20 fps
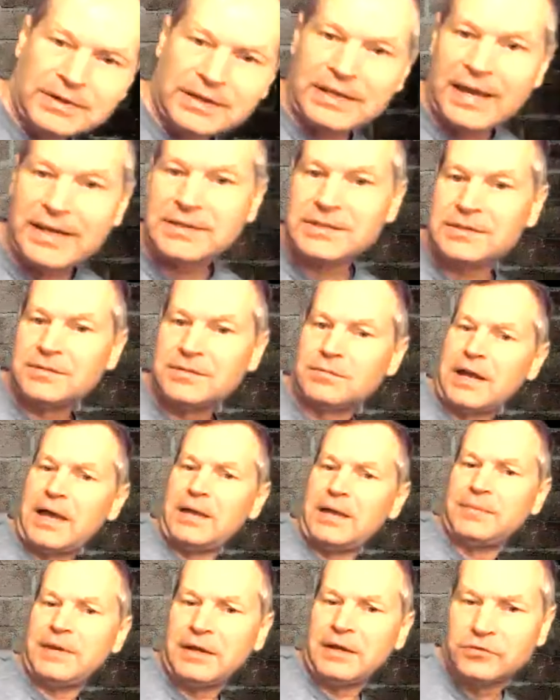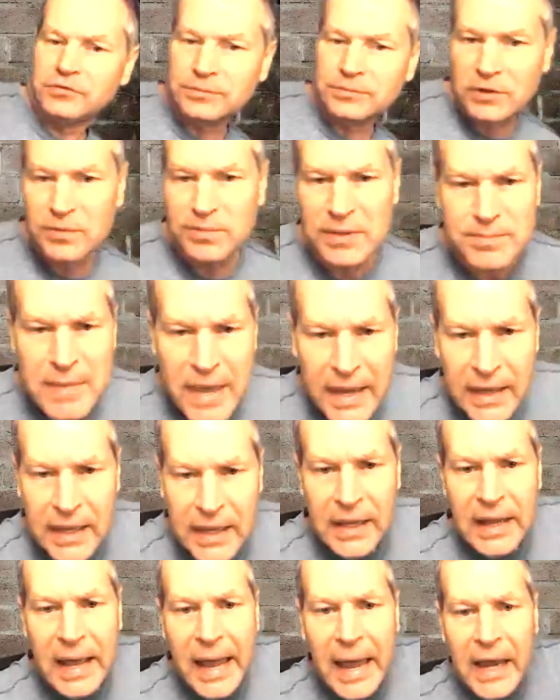realize Rod Meldrum could be
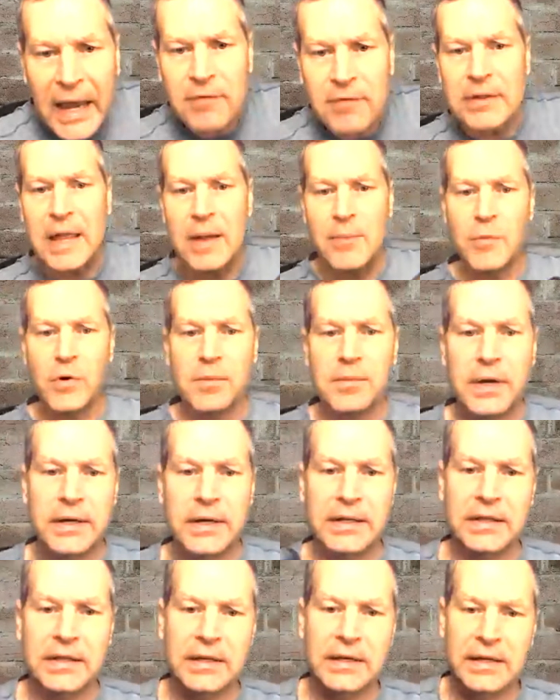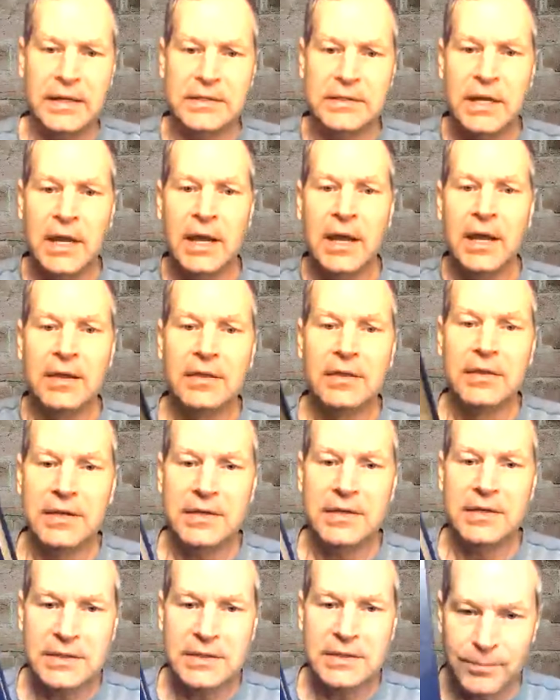making a heck of a lot more money than he is.
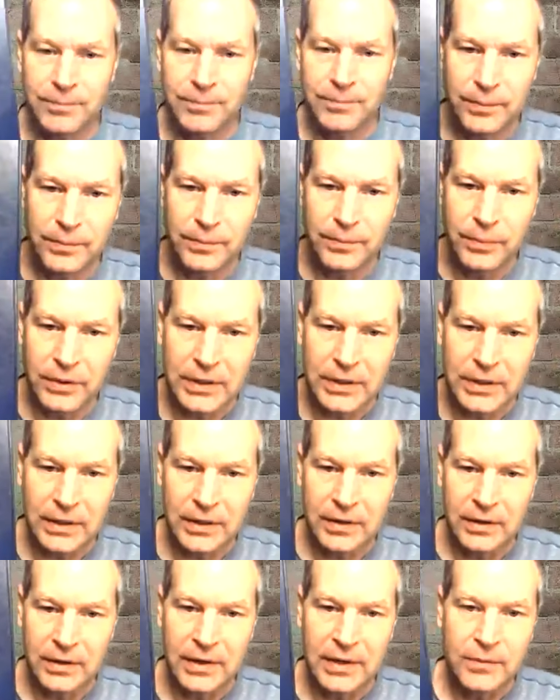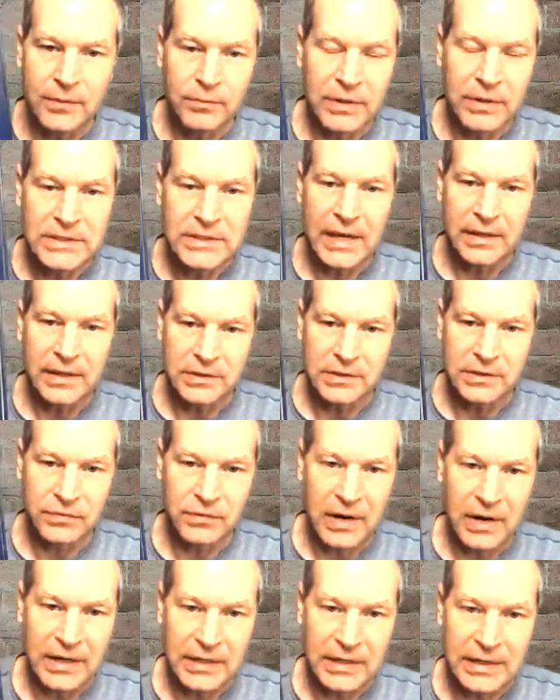This book yeah. here retails
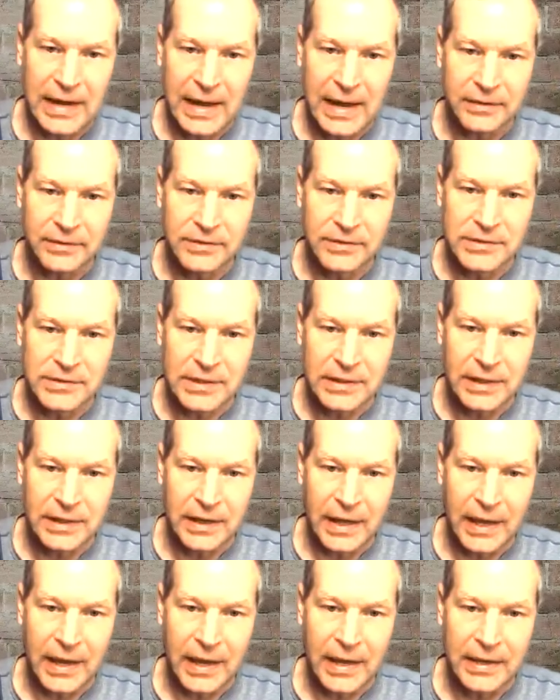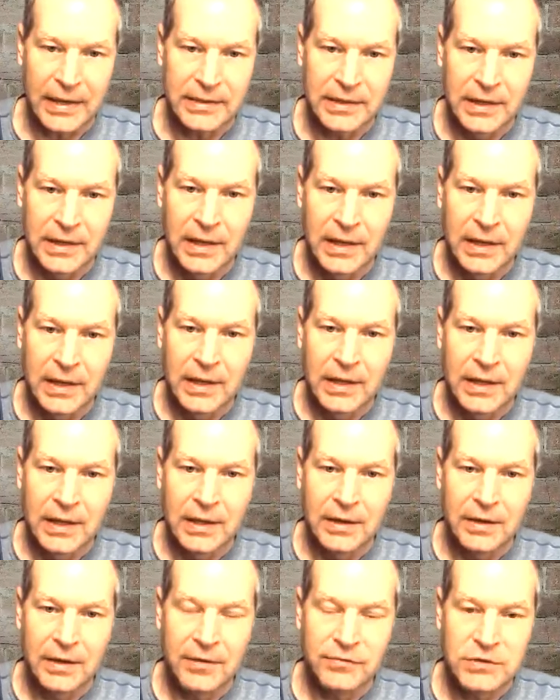for eighty dollars, and
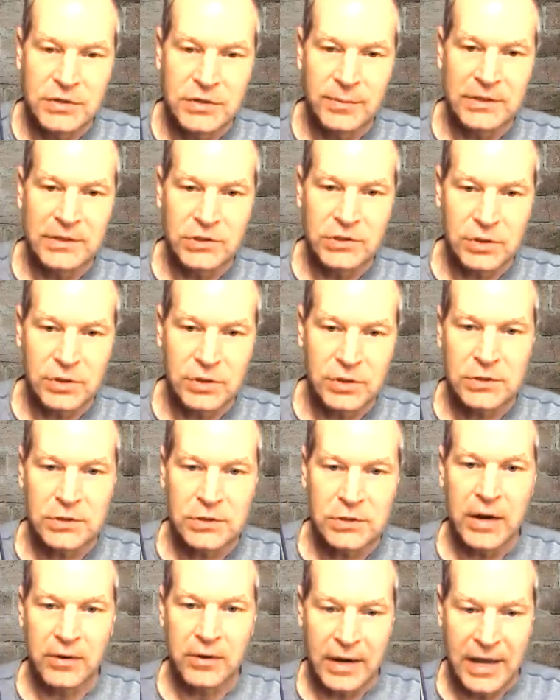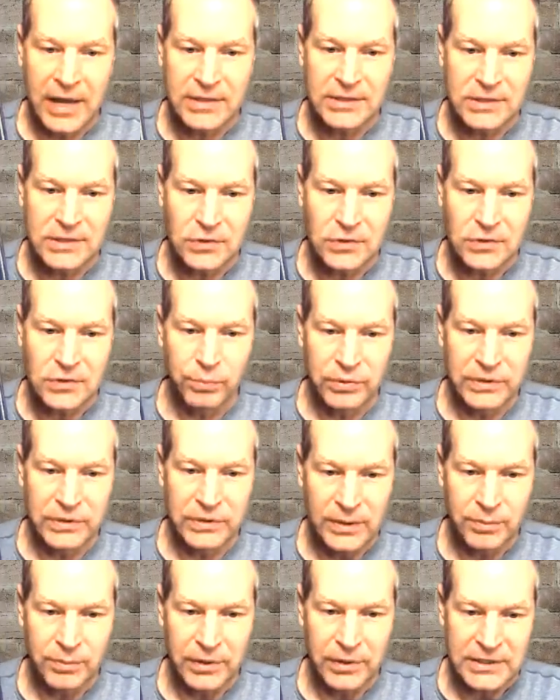if Jimmy Jimmy Swaggart has his own
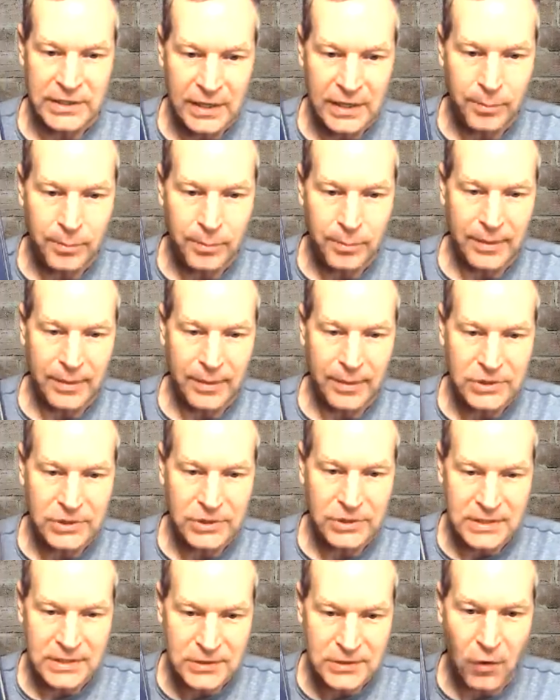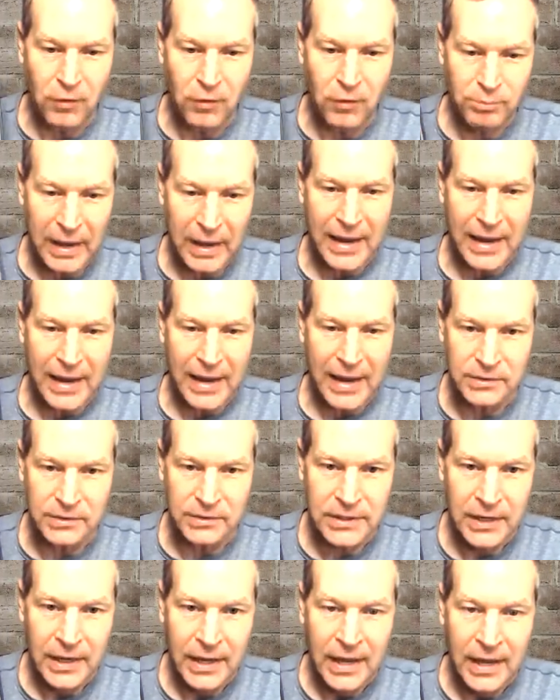printing press, he publishes his own Bibles.